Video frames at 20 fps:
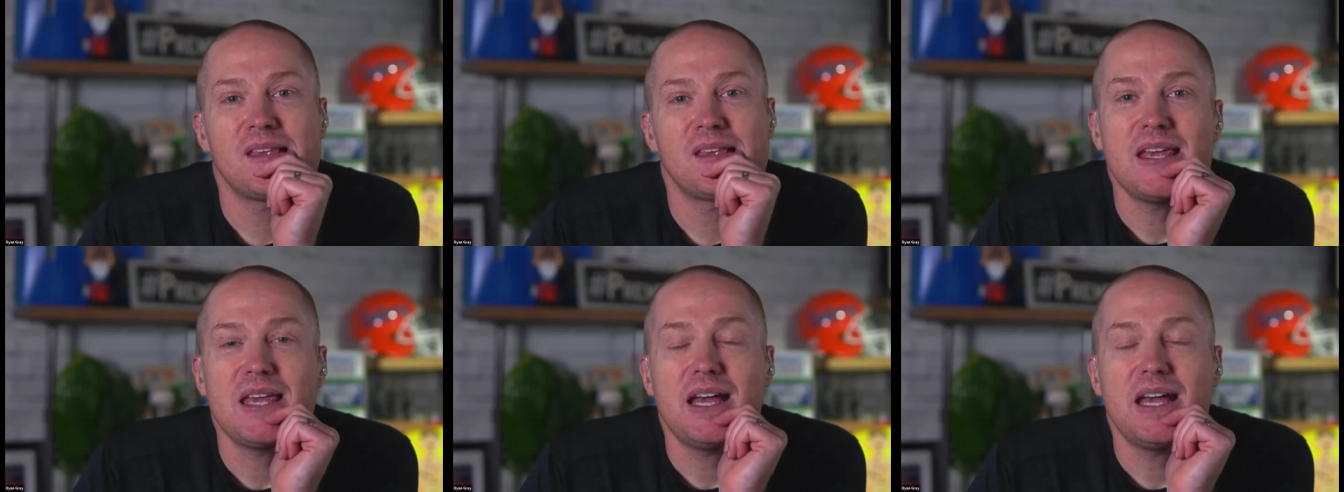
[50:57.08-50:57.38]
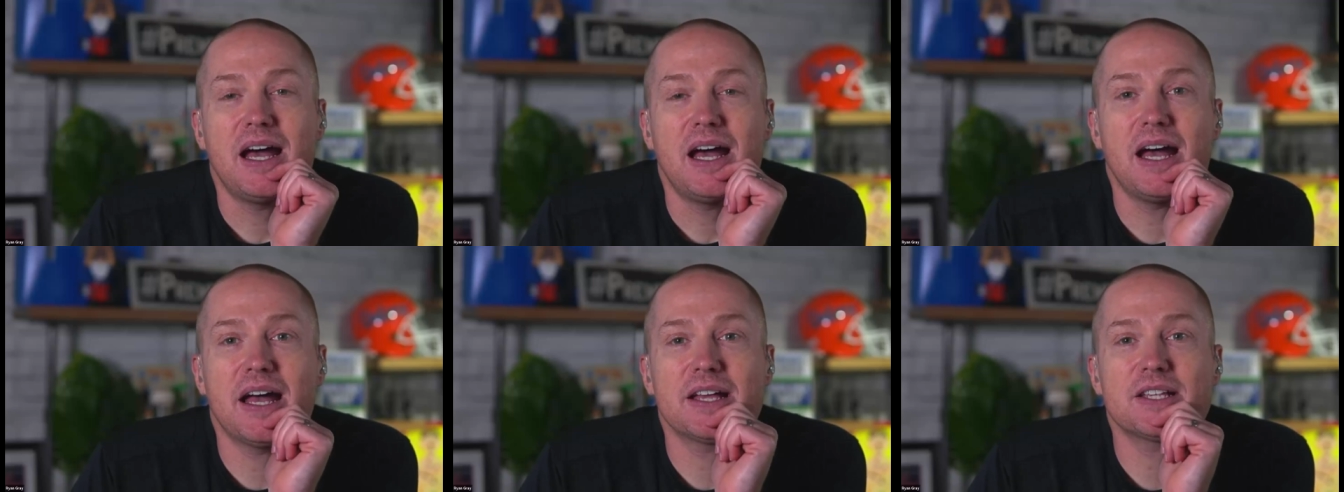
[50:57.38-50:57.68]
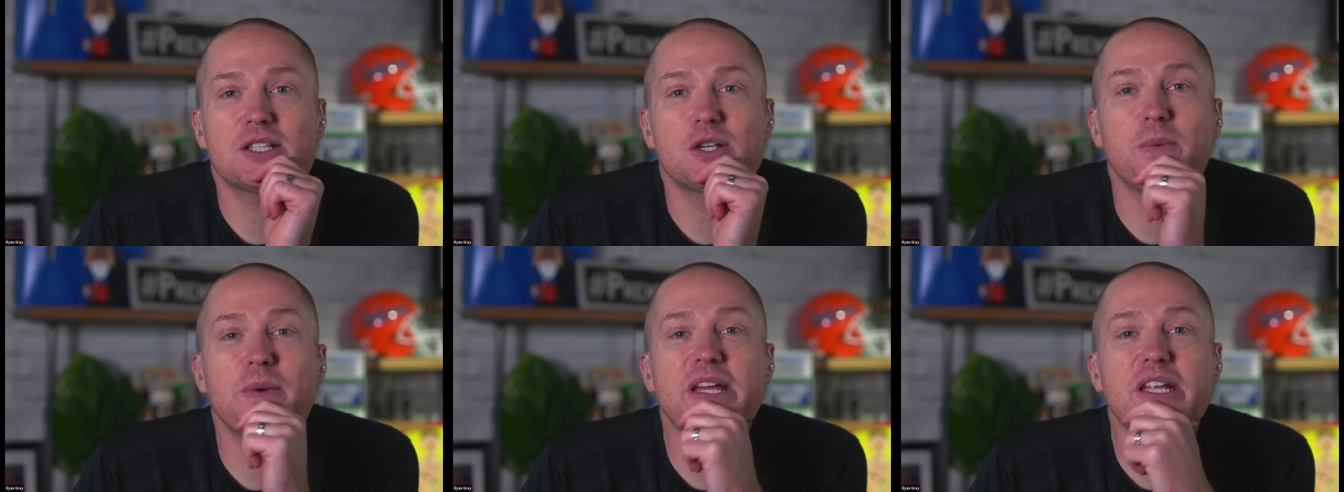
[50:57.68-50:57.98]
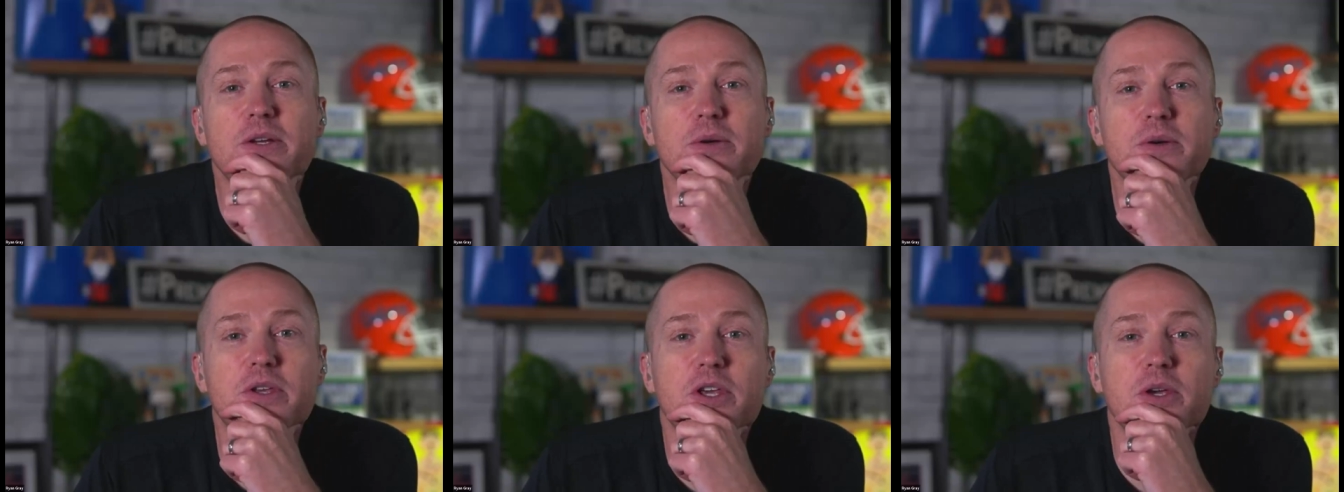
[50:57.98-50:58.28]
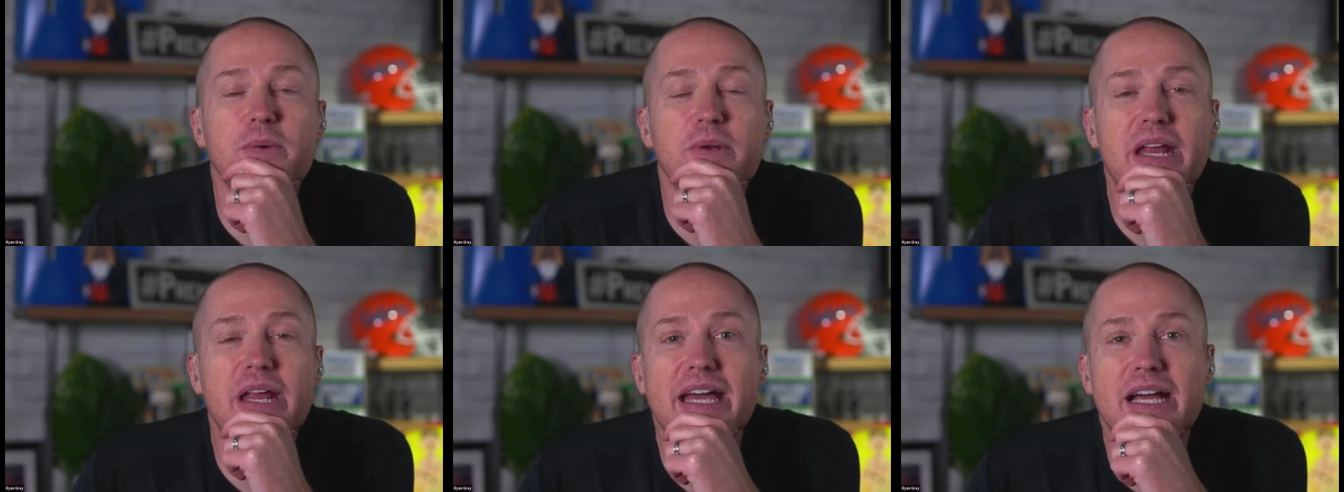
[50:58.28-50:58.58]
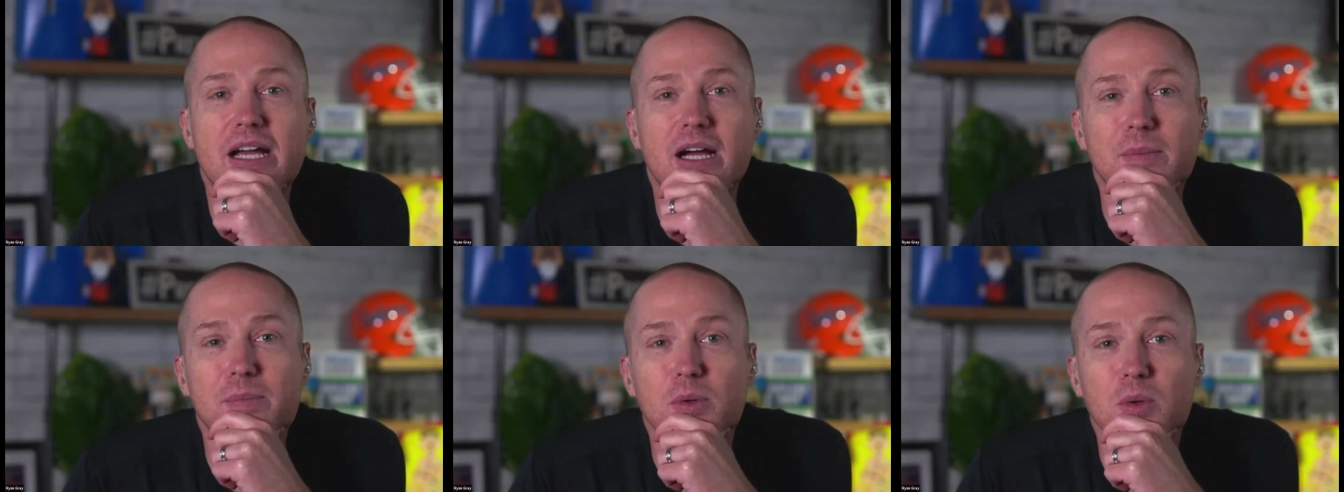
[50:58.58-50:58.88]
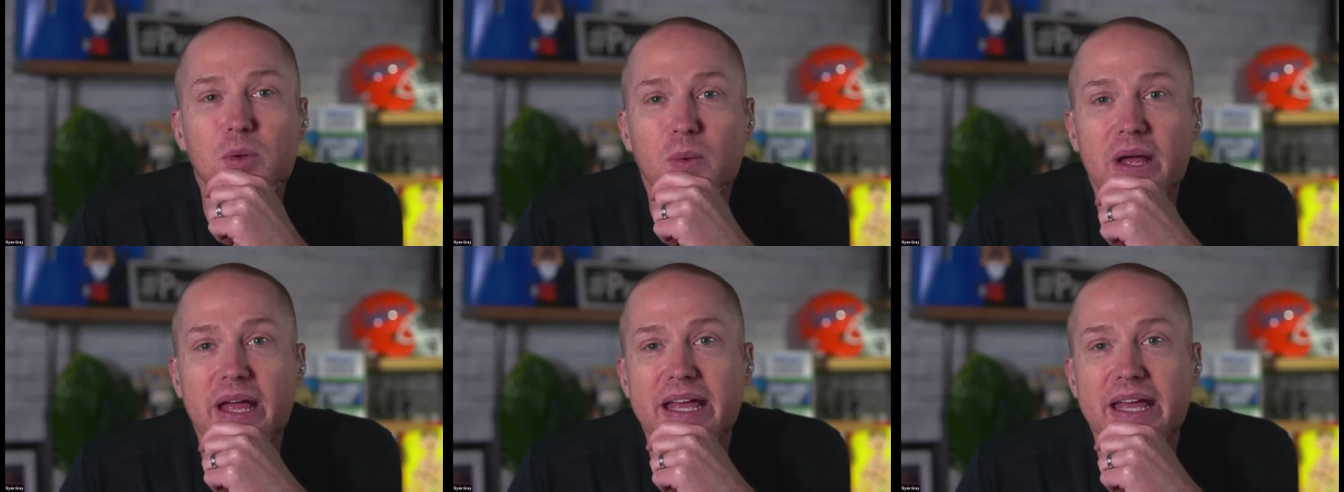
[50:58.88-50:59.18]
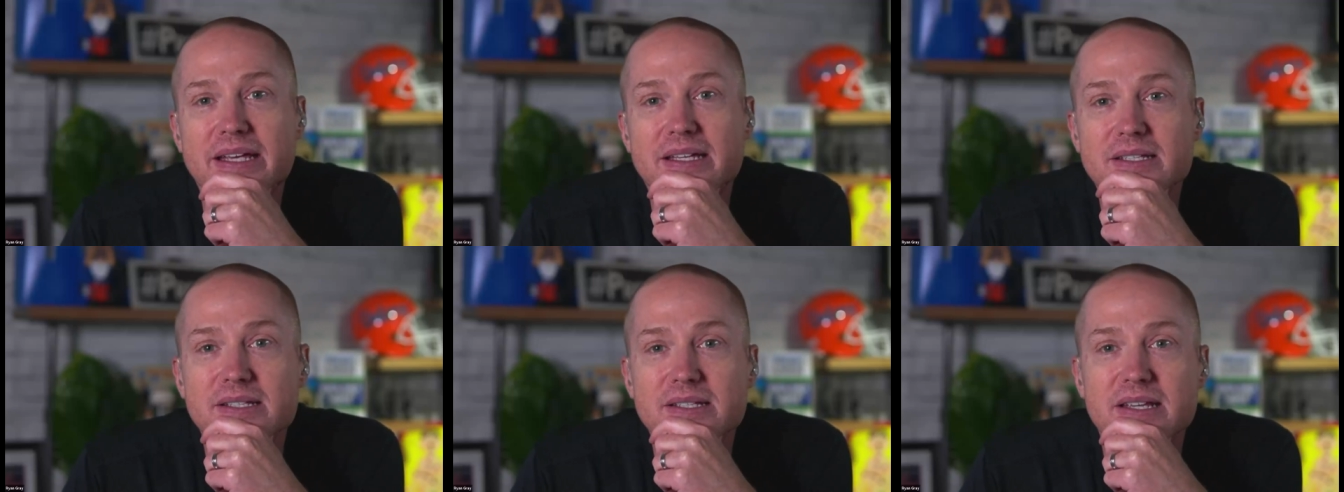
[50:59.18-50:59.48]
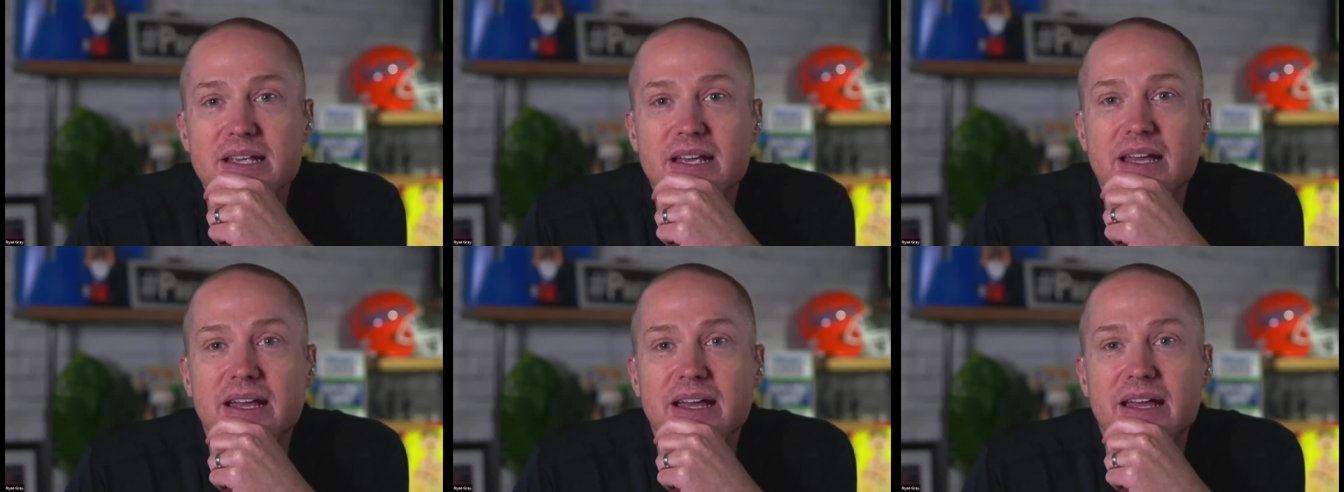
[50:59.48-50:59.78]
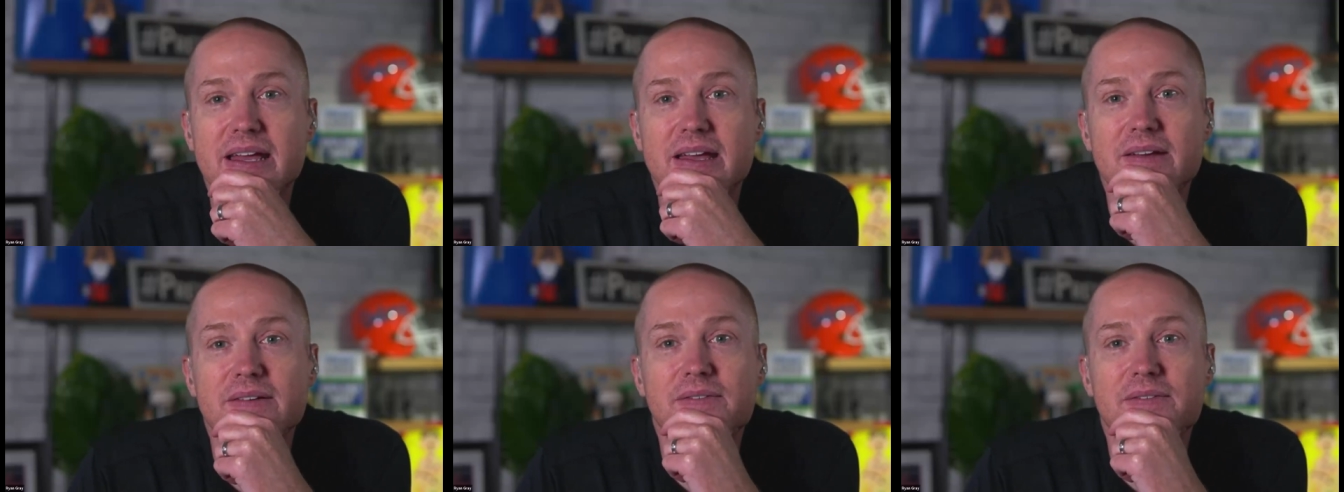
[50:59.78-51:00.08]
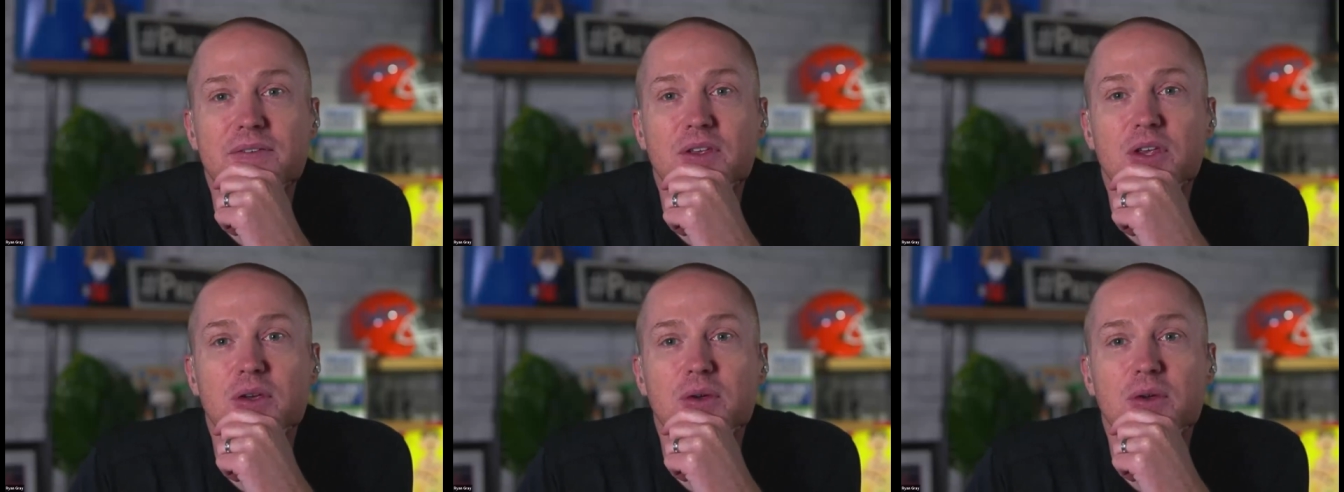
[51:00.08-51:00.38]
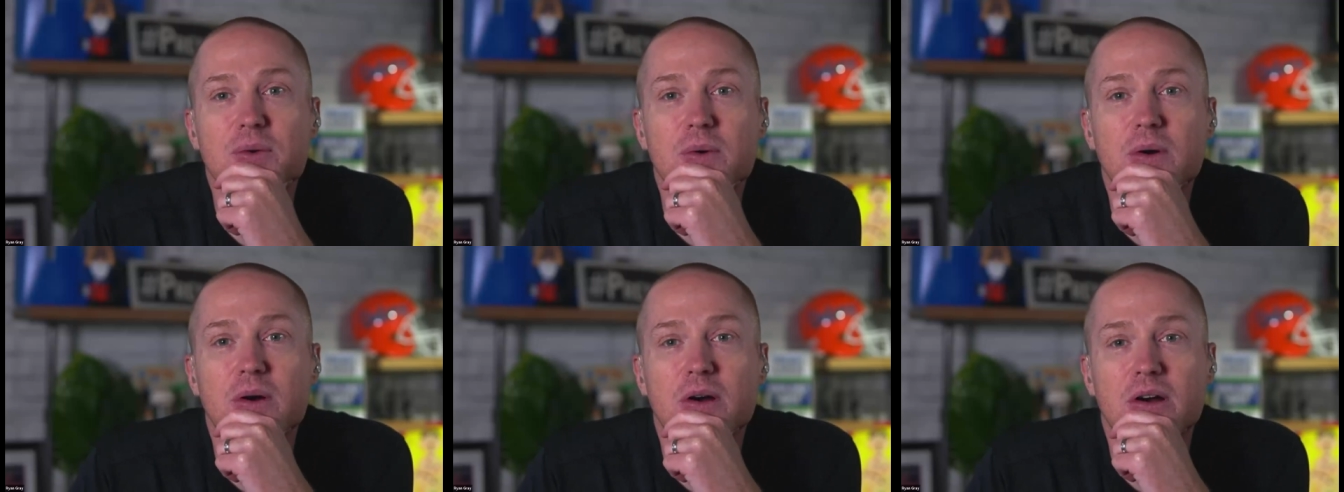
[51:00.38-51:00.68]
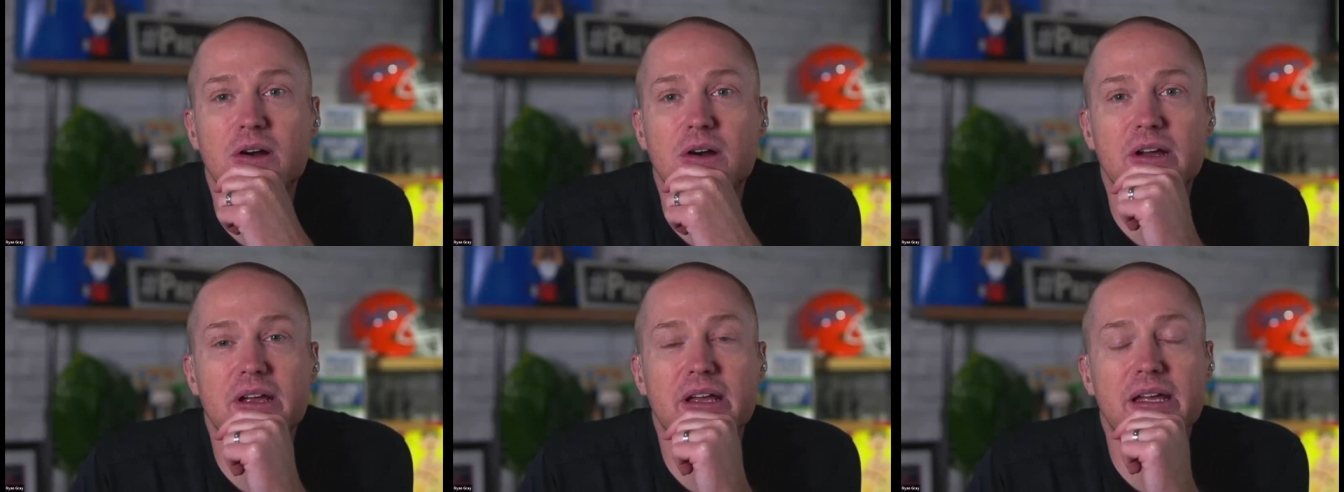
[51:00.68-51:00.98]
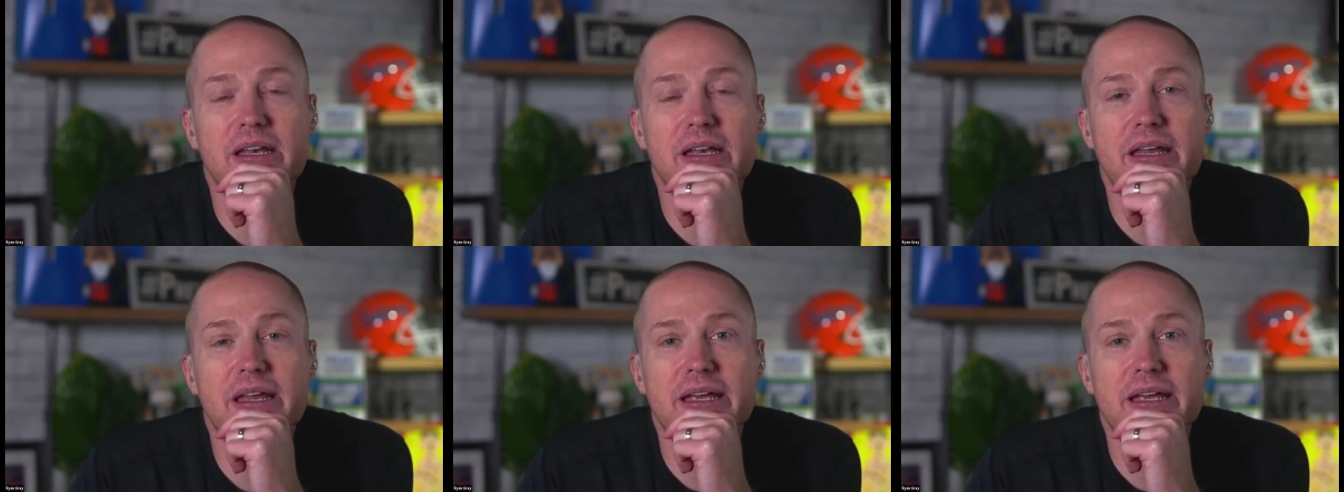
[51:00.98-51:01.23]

Uh, so we can do Q&A a couple ways. Uh, if you are in a